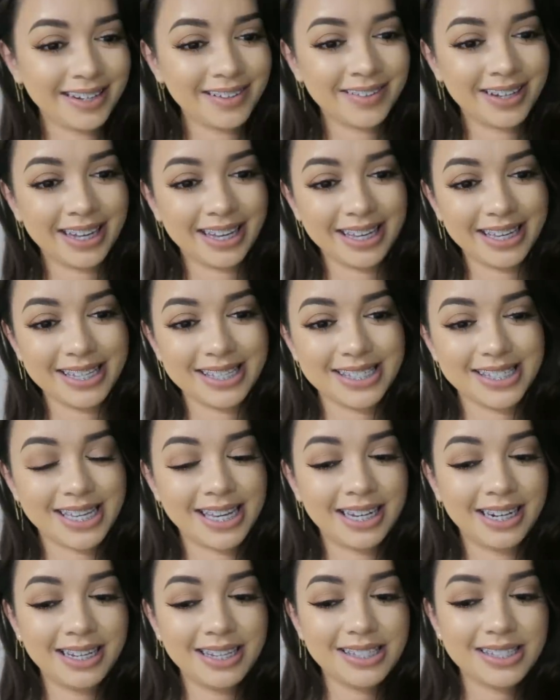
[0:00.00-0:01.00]
Anyways,
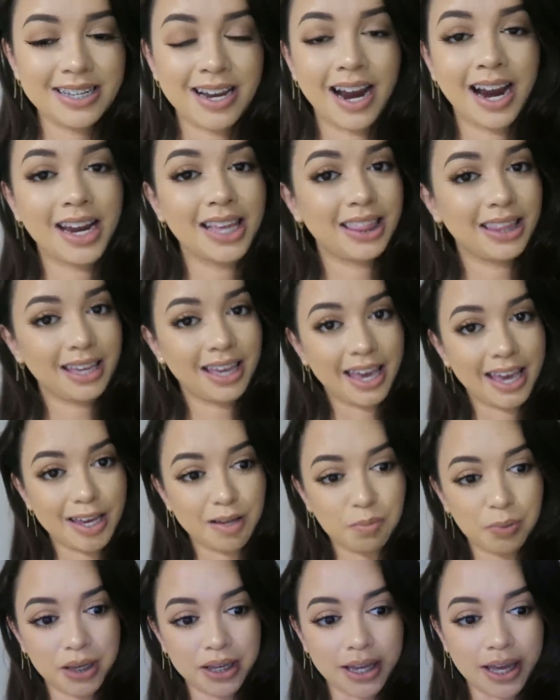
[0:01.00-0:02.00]
it is currently
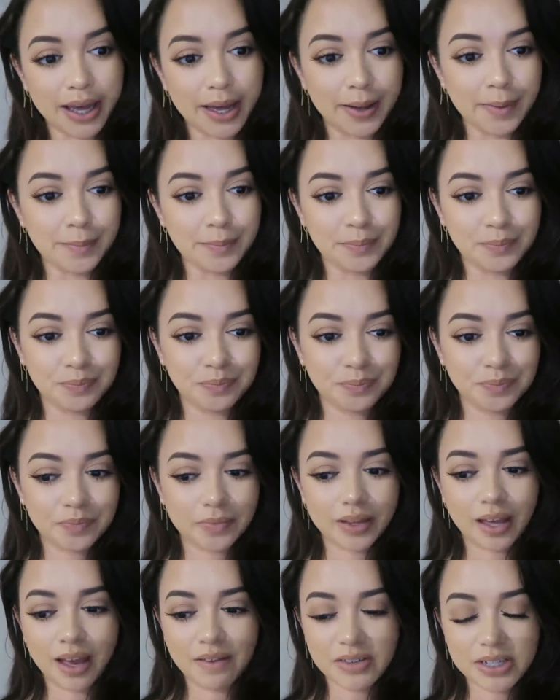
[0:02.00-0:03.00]
8 p.m.
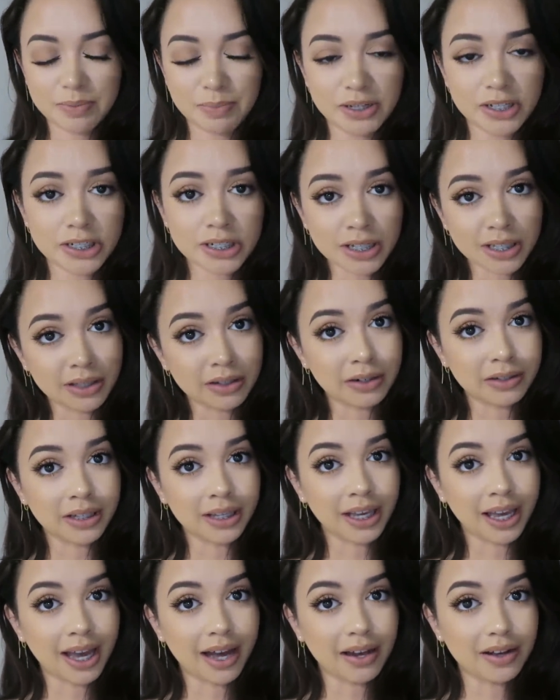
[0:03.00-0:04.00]
I've just been chilling on
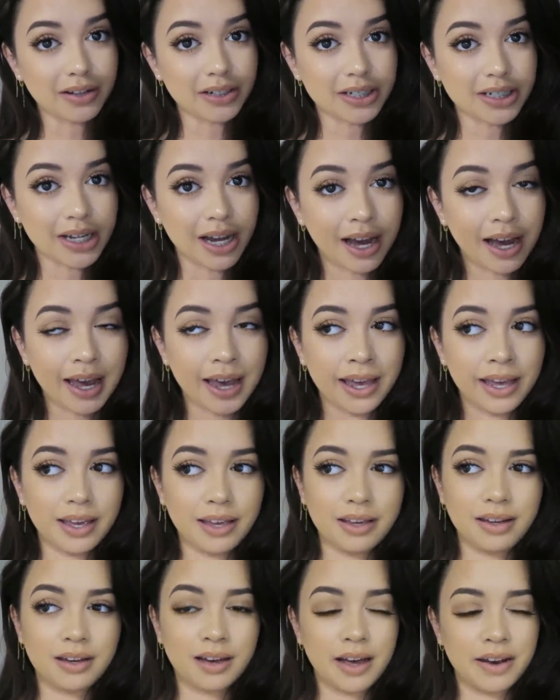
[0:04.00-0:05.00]
the couch.
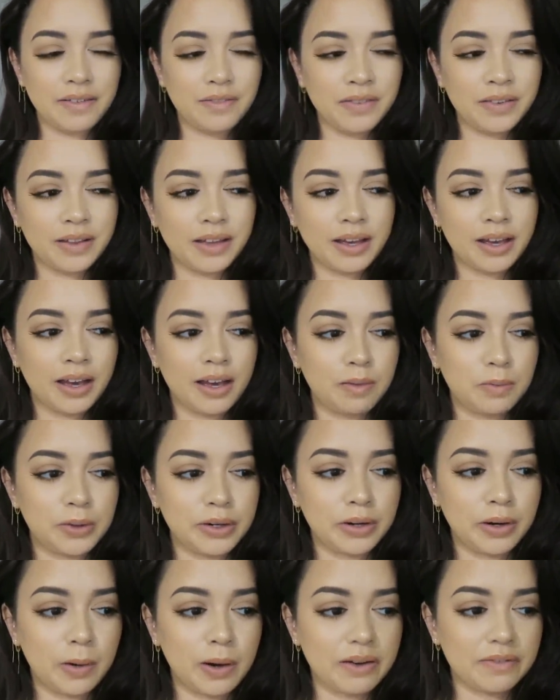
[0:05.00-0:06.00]
I kind of feel like I
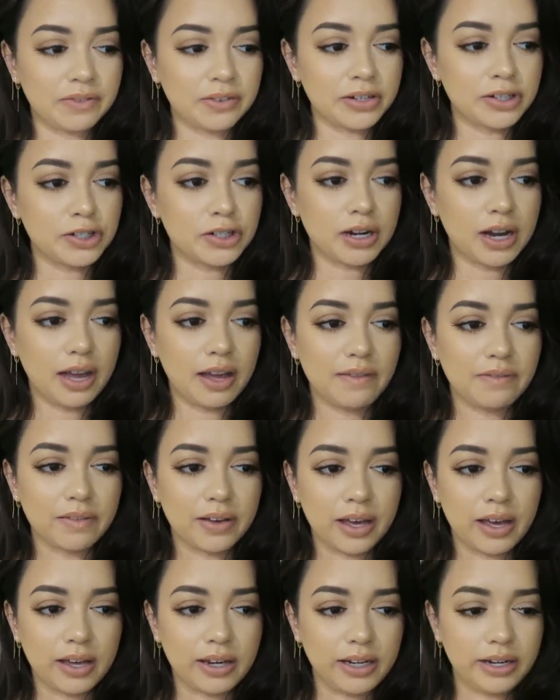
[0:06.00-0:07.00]
want to go out for a drive.
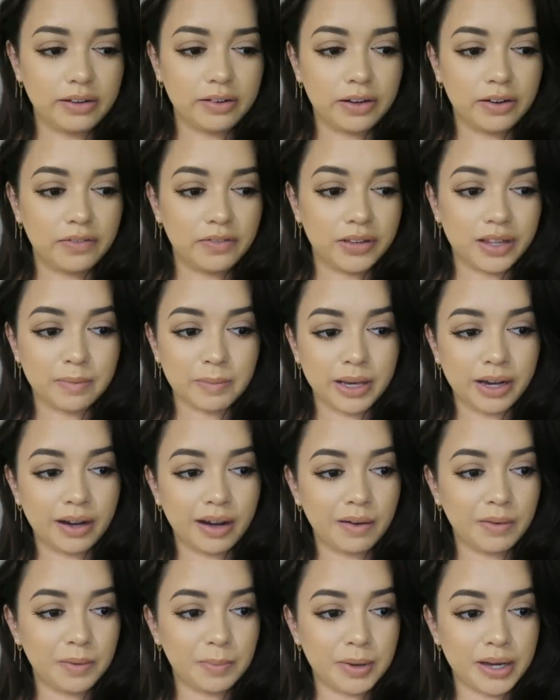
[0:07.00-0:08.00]
I need to go fill up my
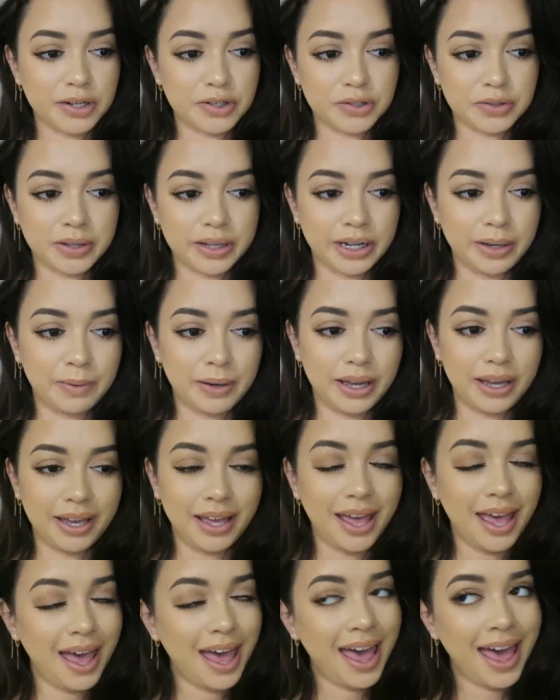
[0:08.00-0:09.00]
car with petrol
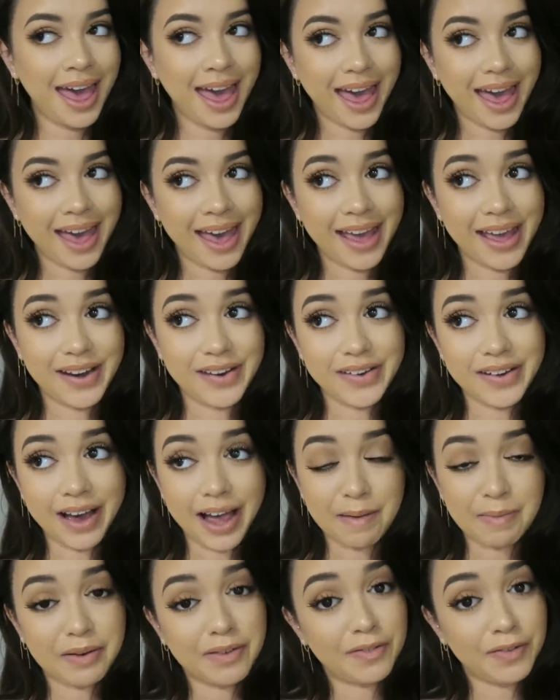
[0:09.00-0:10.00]
anyway. And
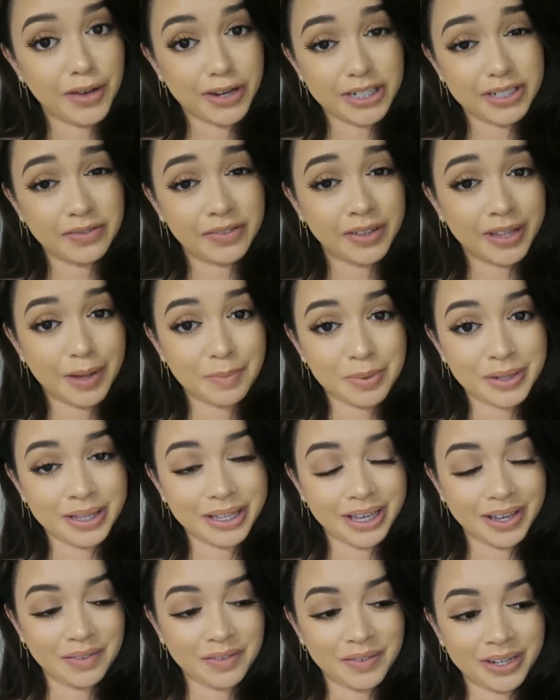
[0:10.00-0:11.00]
I prefer to fill up
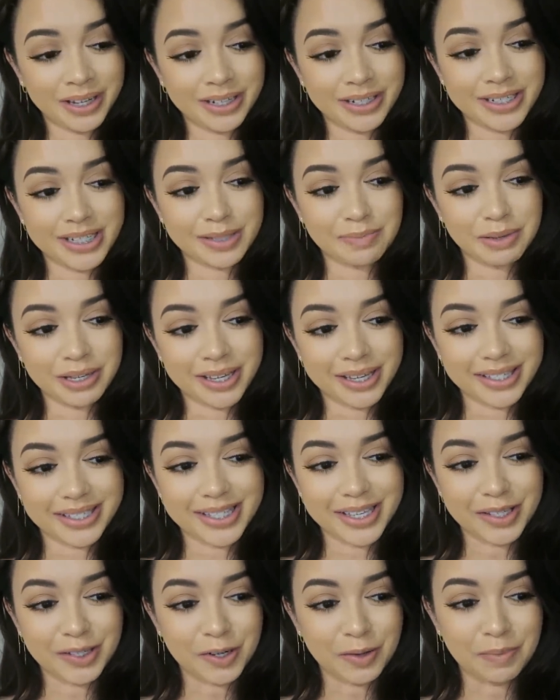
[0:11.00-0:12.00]
in the evening just because
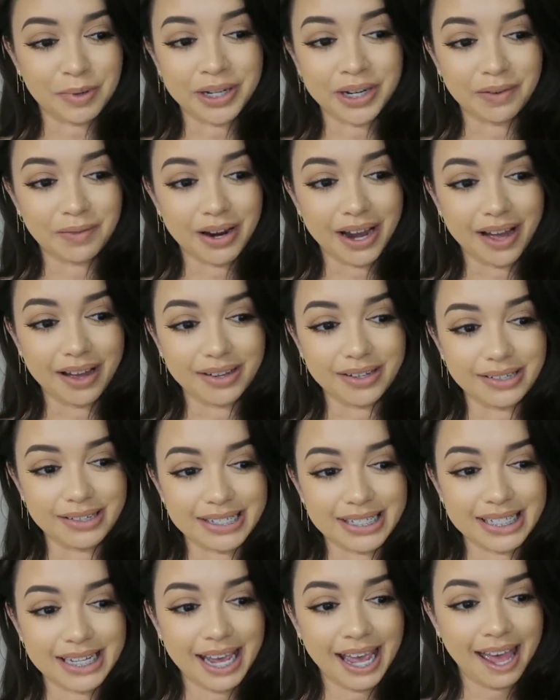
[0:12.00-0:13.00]
there's nobody
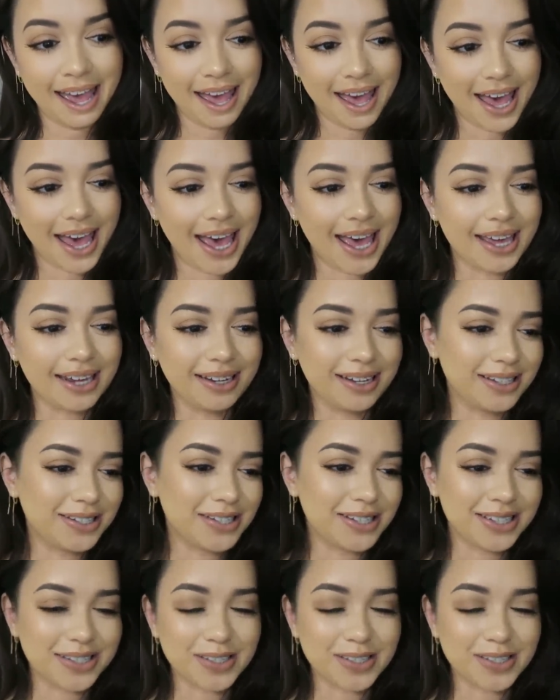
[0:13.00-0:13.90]
around. And it's